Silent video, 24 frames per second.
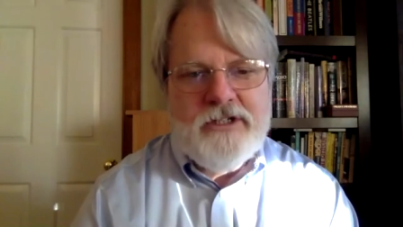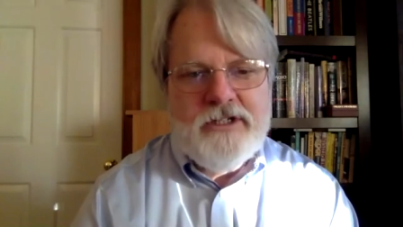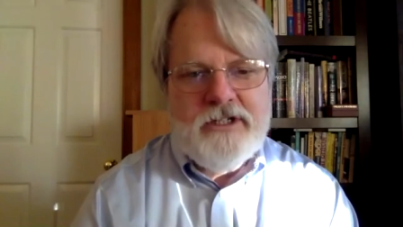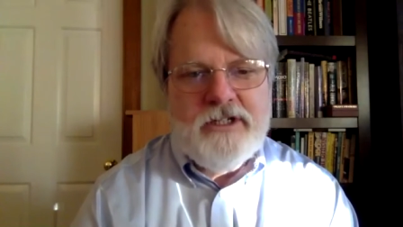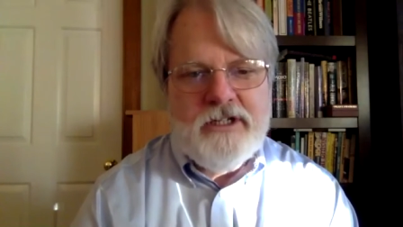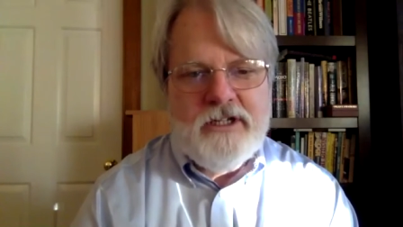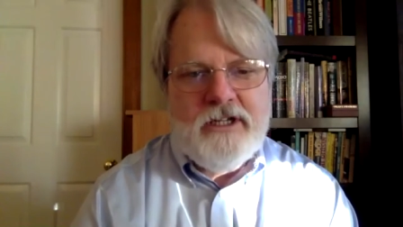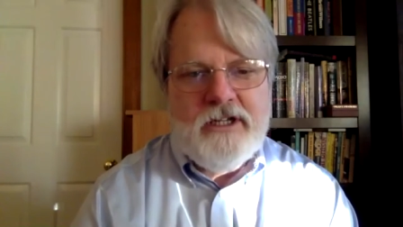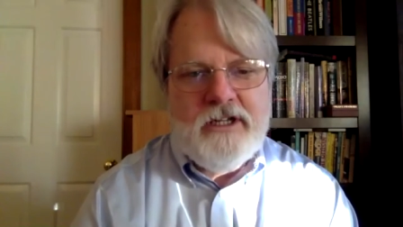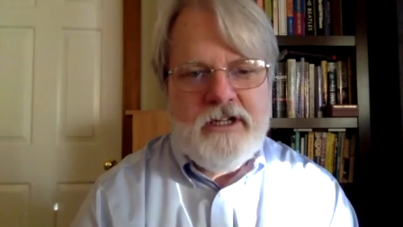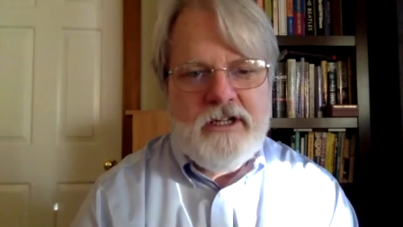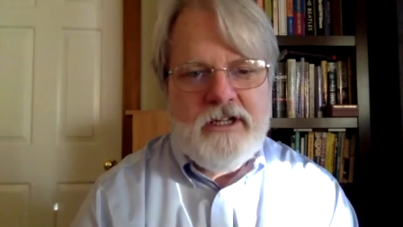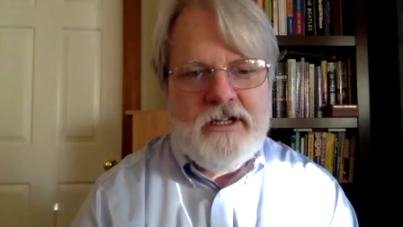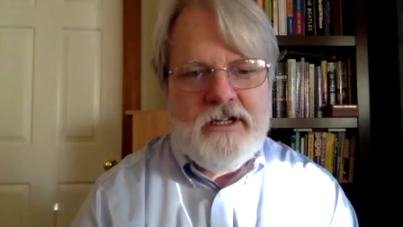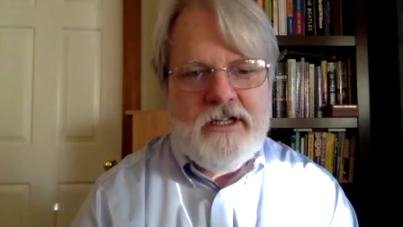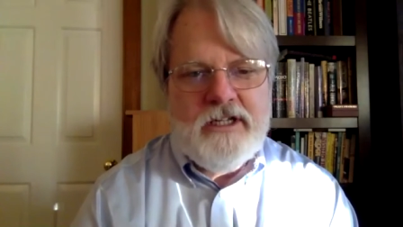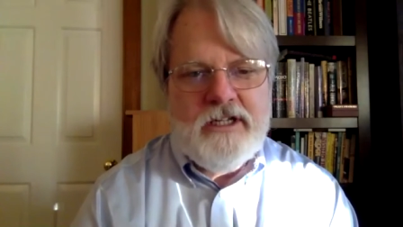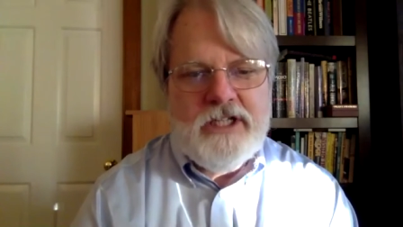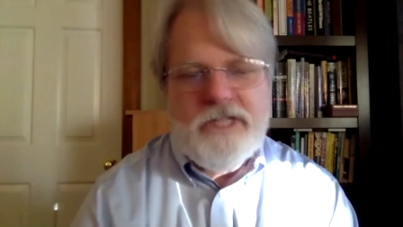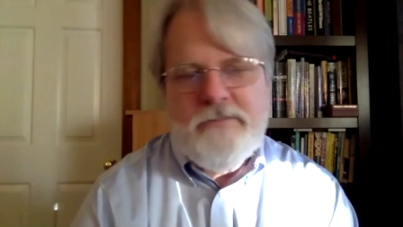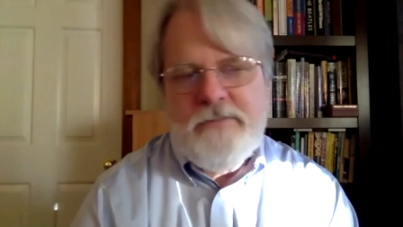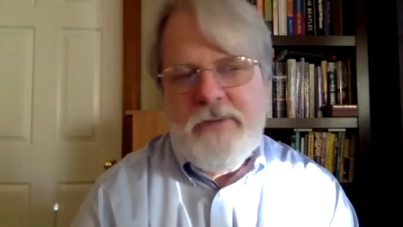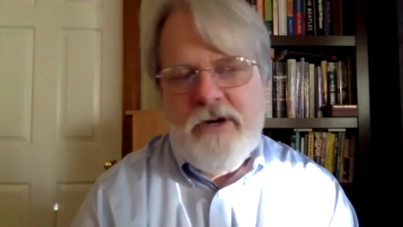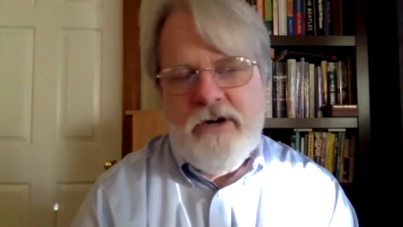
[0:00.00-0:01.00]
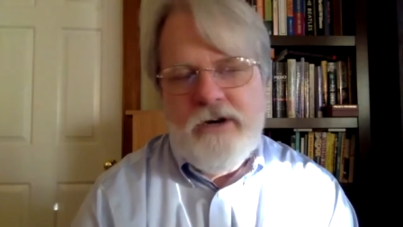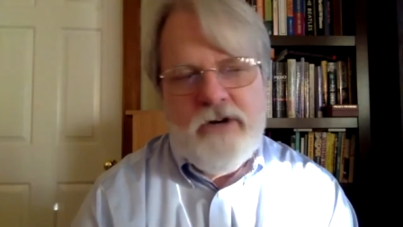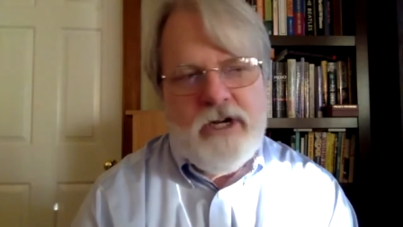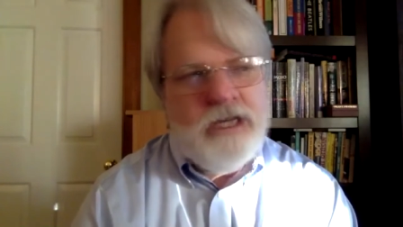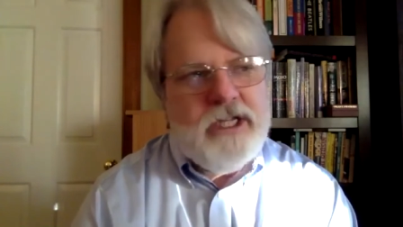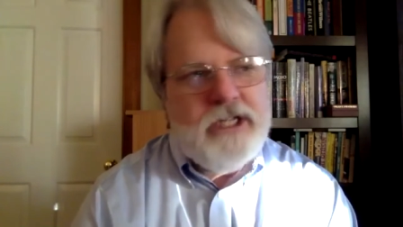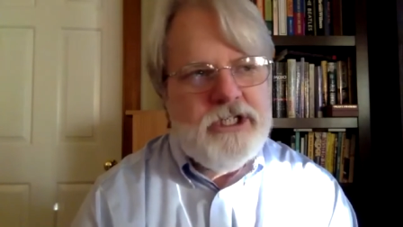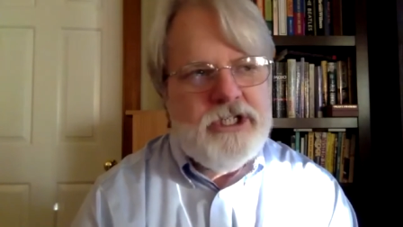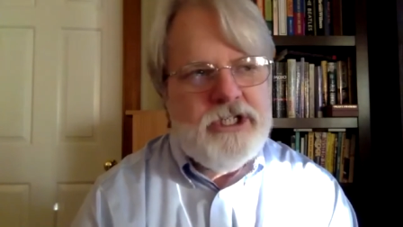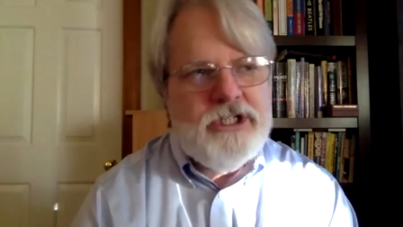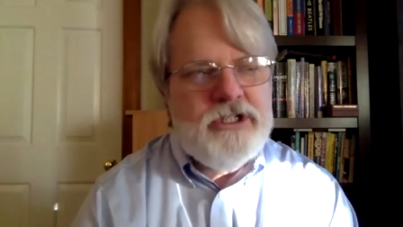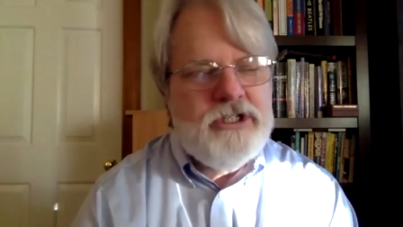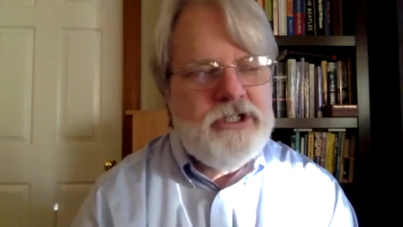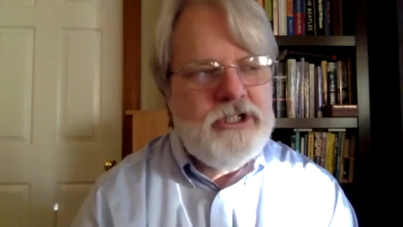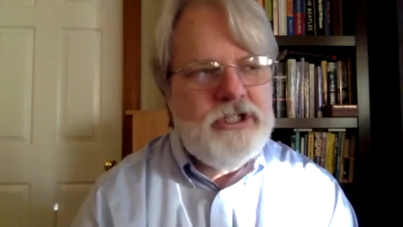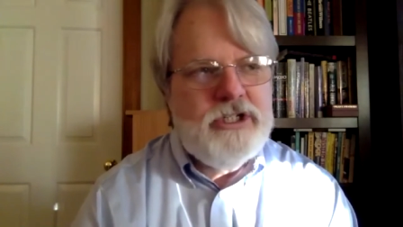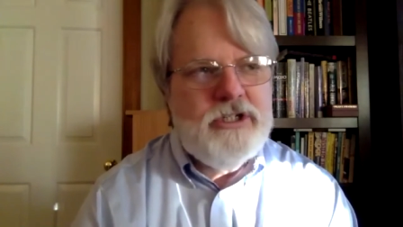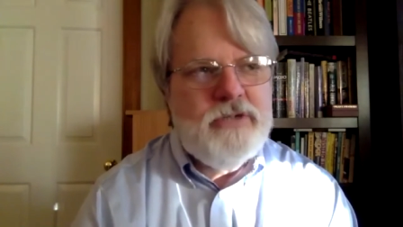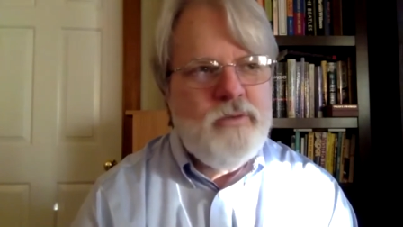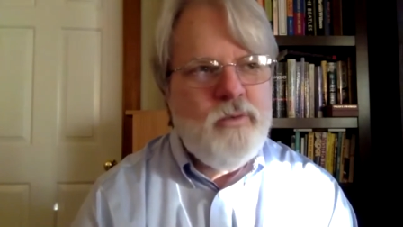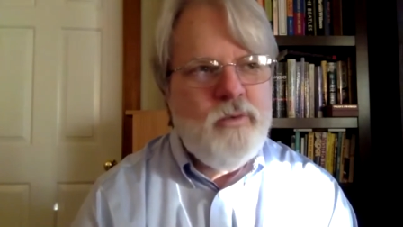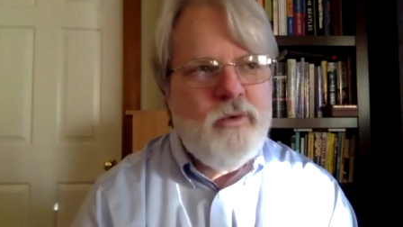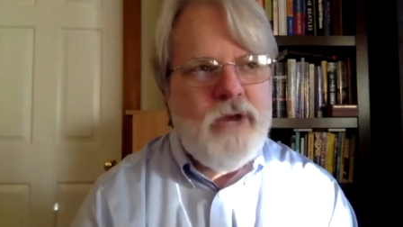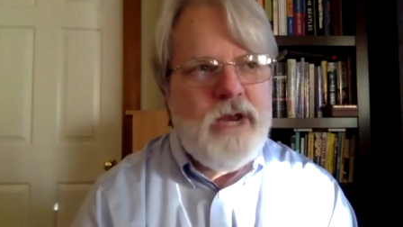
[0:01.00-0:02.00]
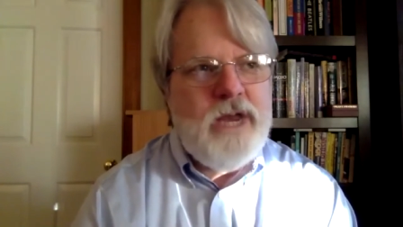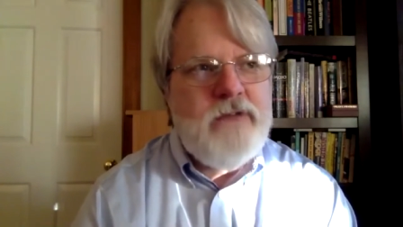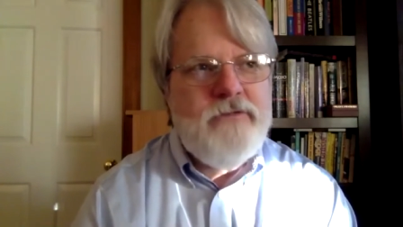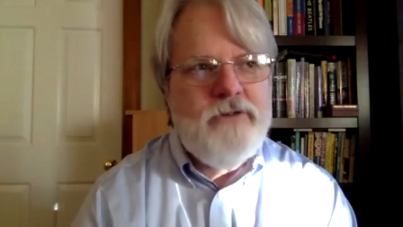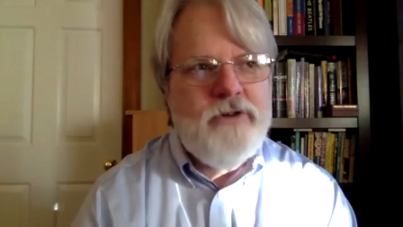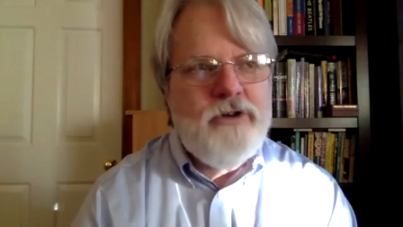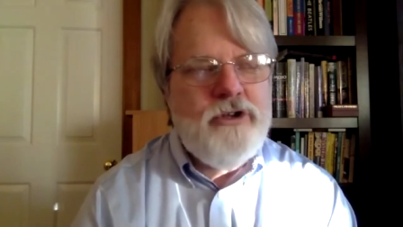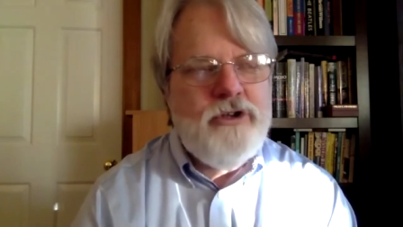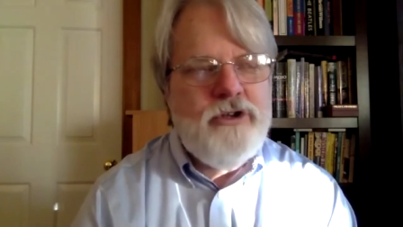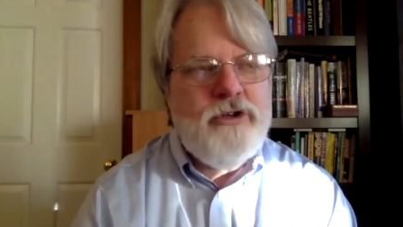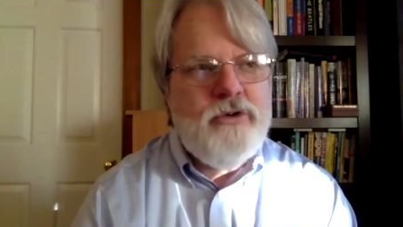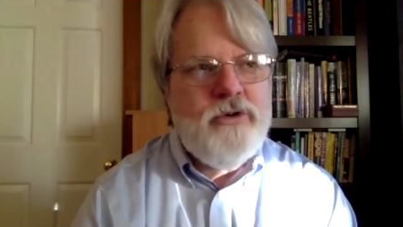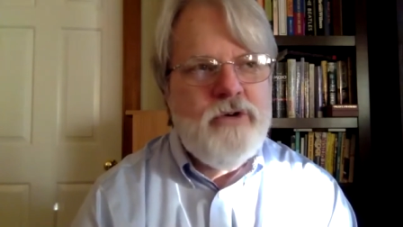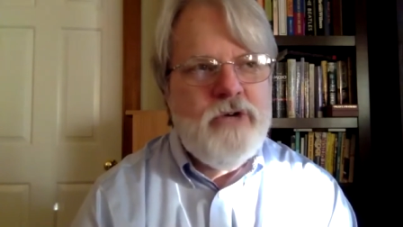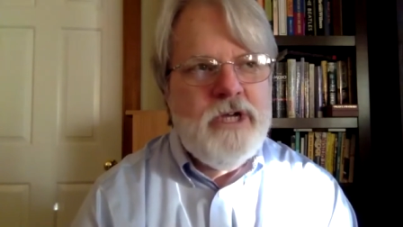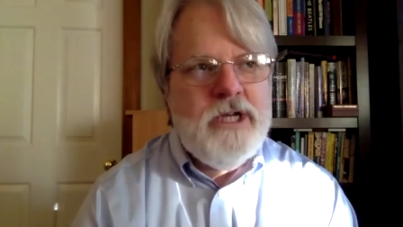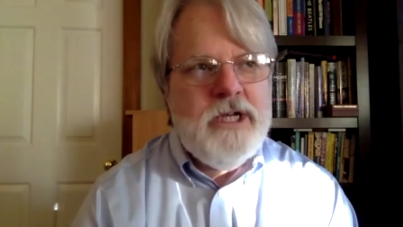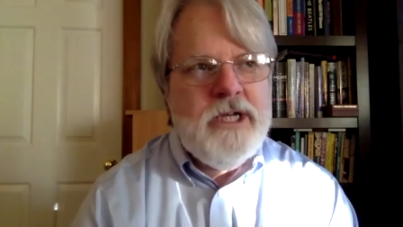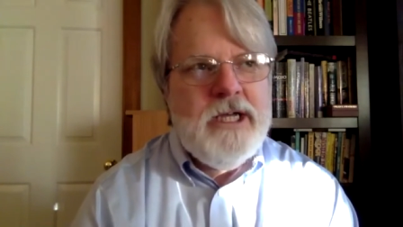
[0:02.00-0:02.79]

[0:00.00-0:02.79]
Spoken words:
experience, just whenever you